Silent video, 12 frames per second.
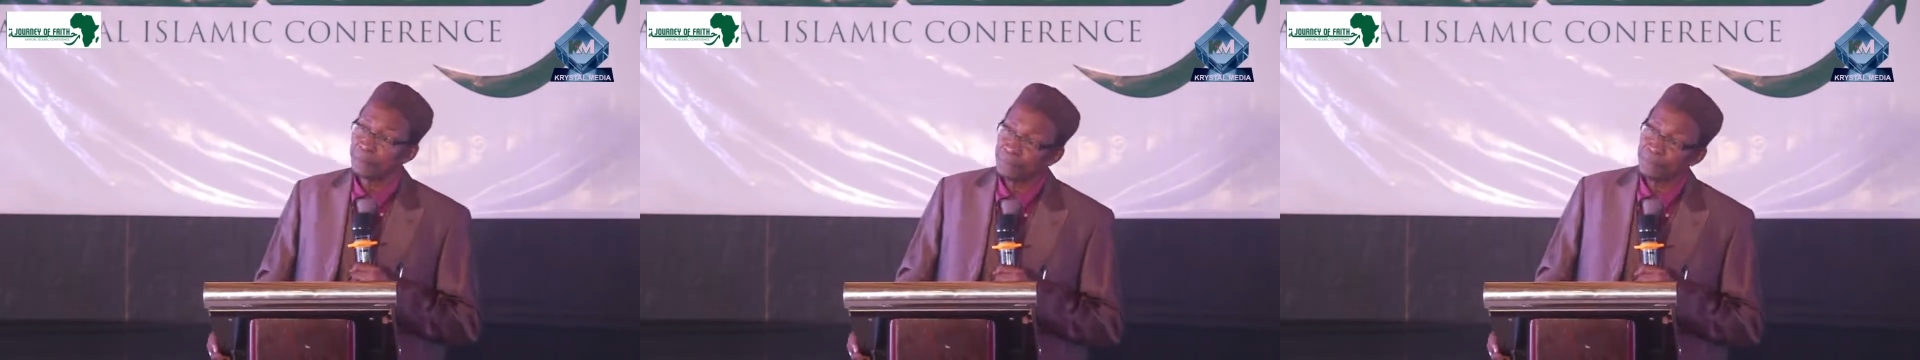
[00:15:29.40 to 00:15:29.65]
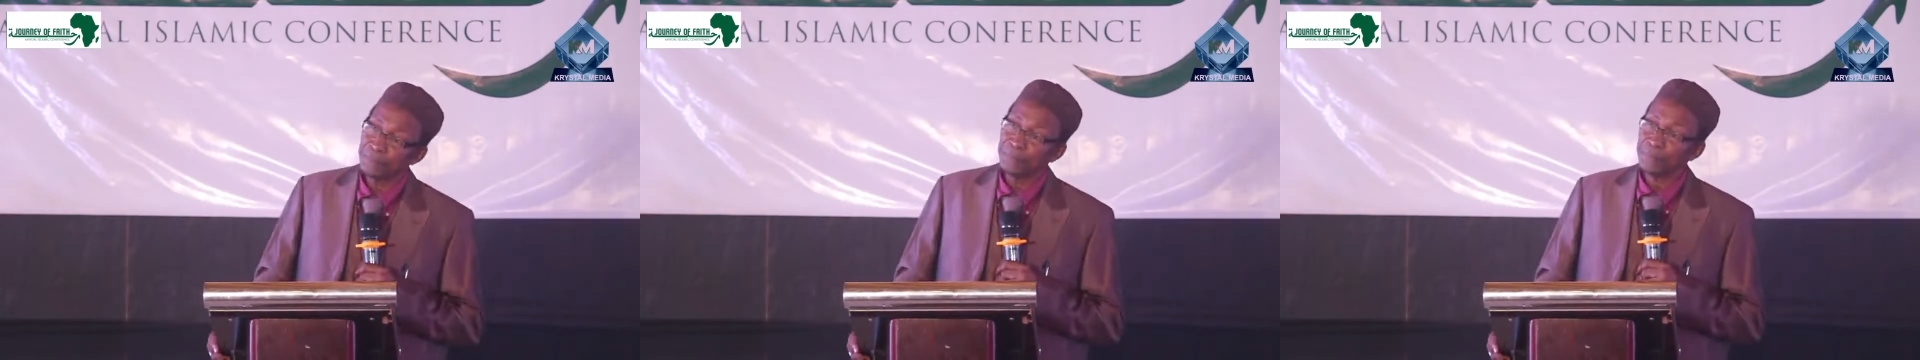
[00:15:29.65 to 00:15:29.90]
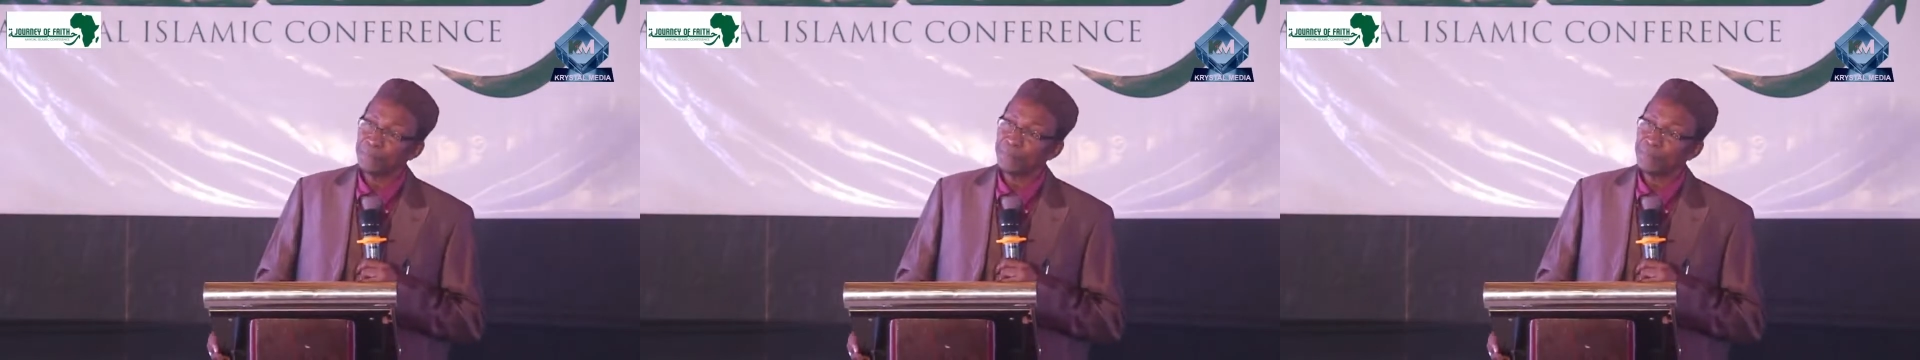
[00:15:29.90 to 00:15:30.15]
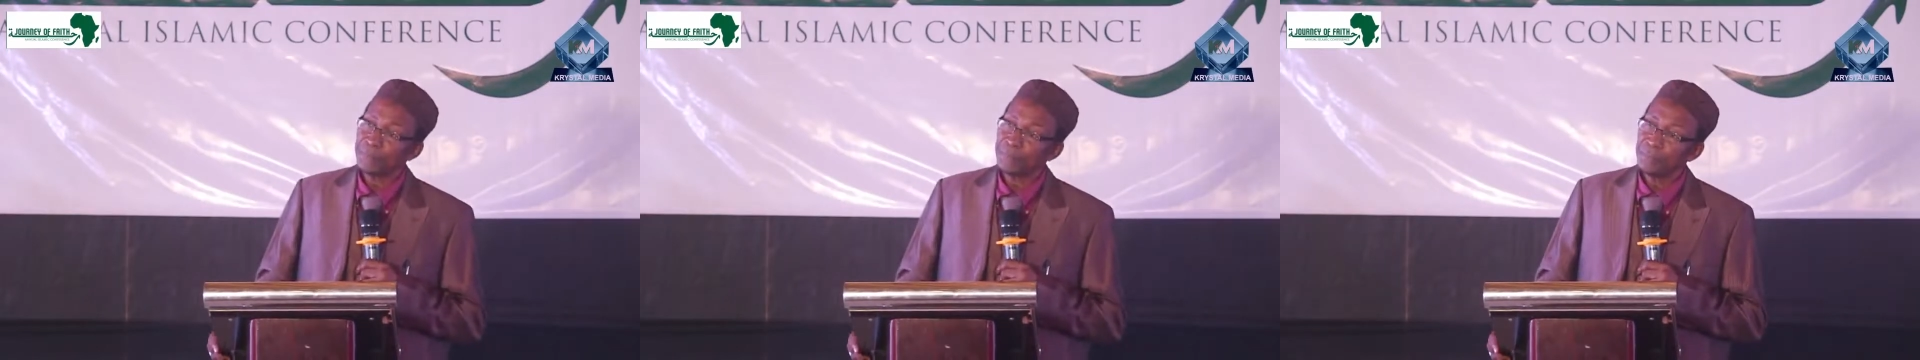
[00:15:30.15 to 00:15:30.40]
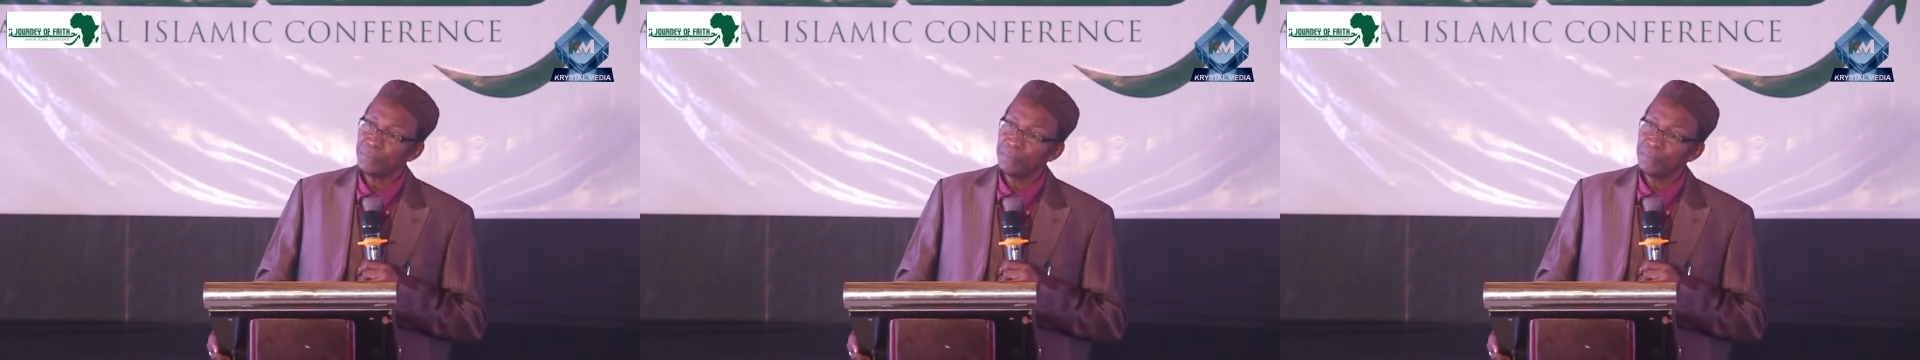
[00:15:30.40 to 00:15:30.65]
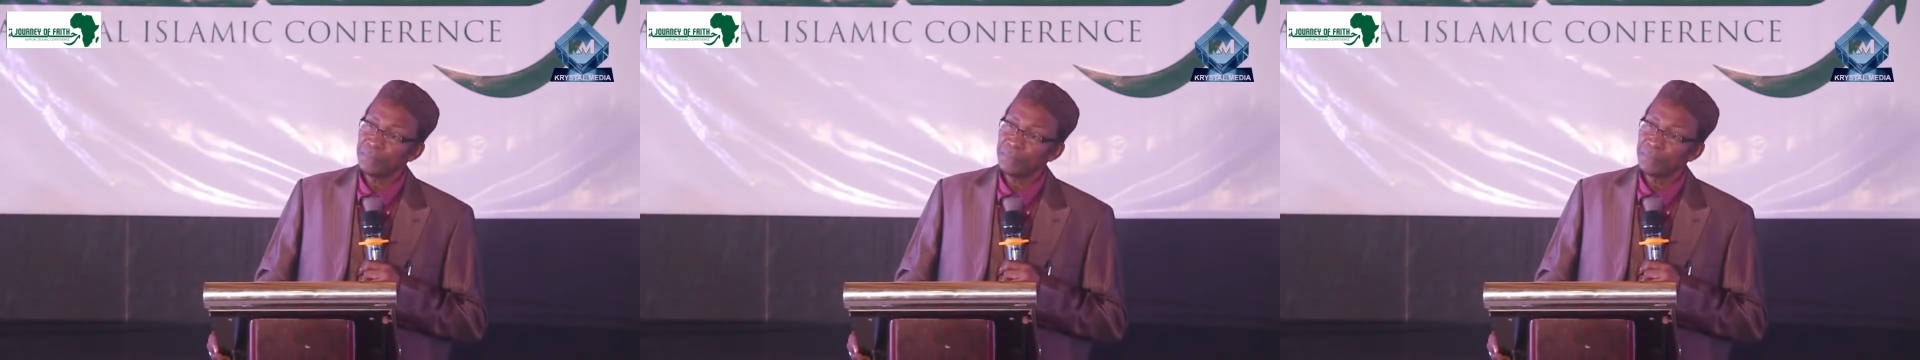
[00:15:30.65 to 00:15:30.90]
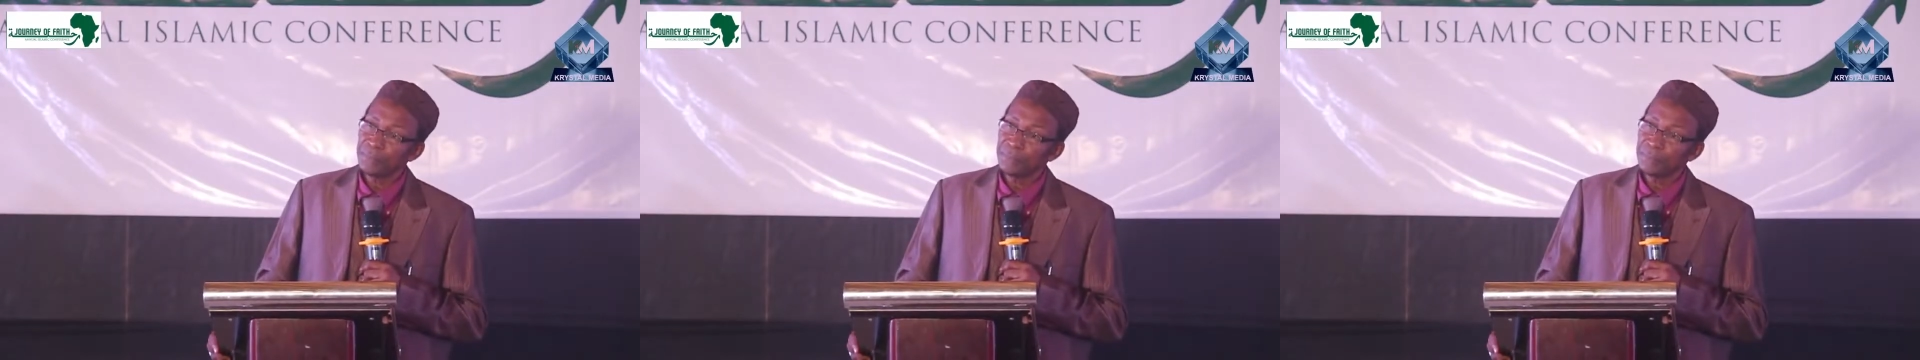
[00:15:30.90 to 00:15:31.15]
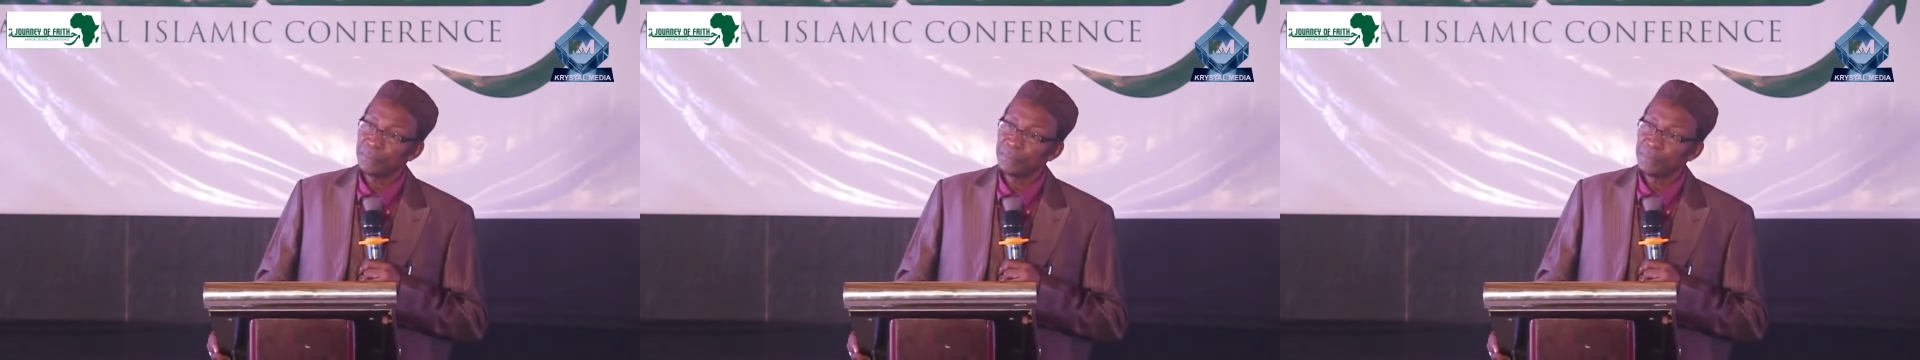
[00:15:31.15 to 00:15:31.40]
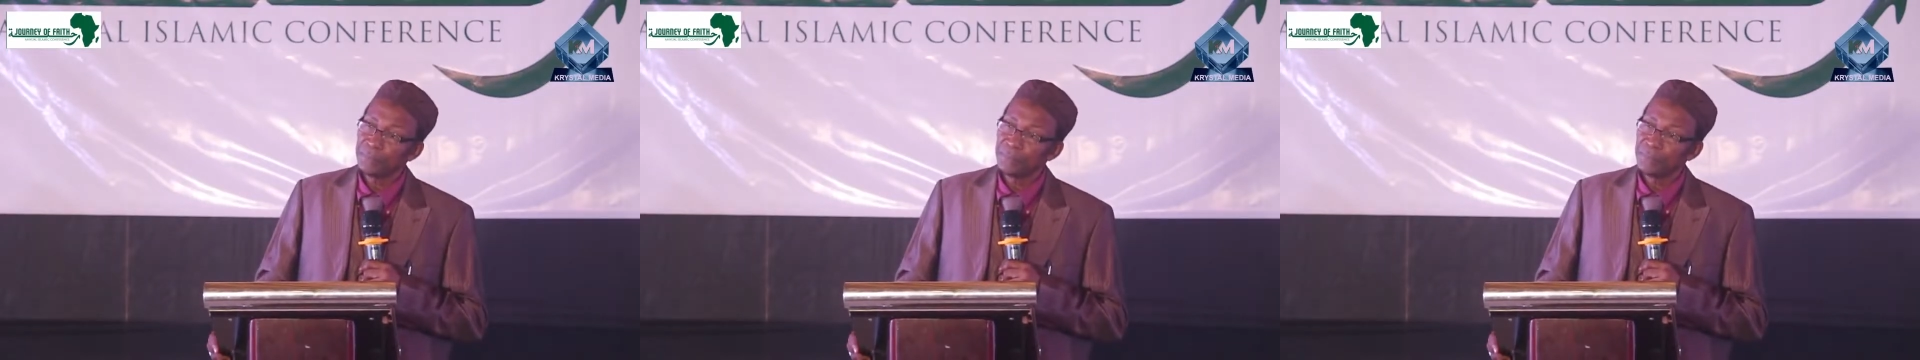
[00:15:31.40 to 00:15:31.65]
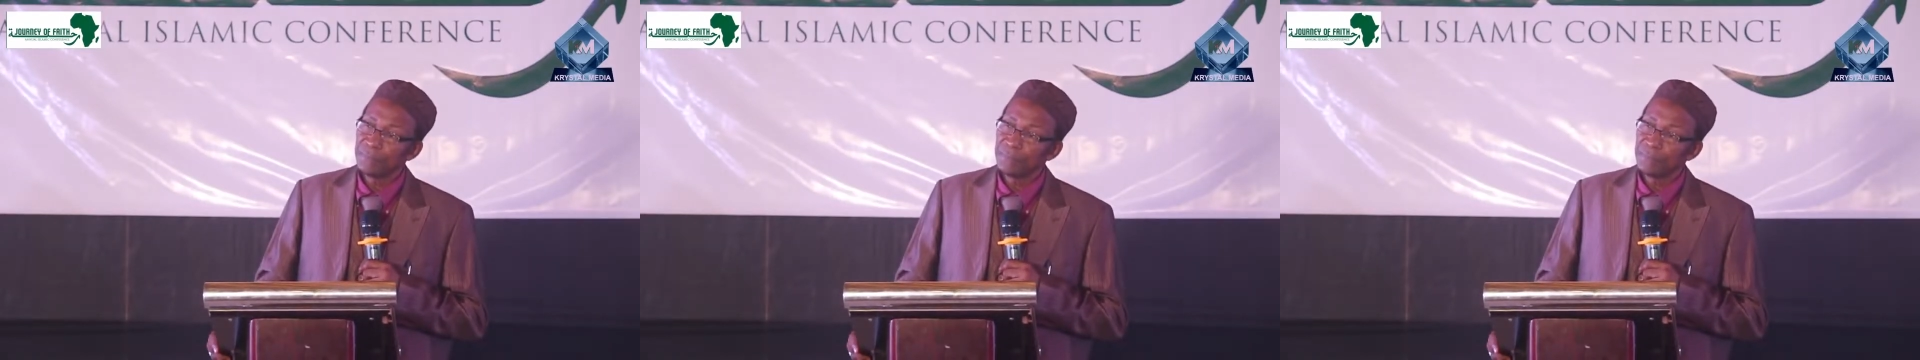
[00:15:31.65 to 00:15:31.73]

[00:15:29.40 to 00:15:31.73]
(no one is talking)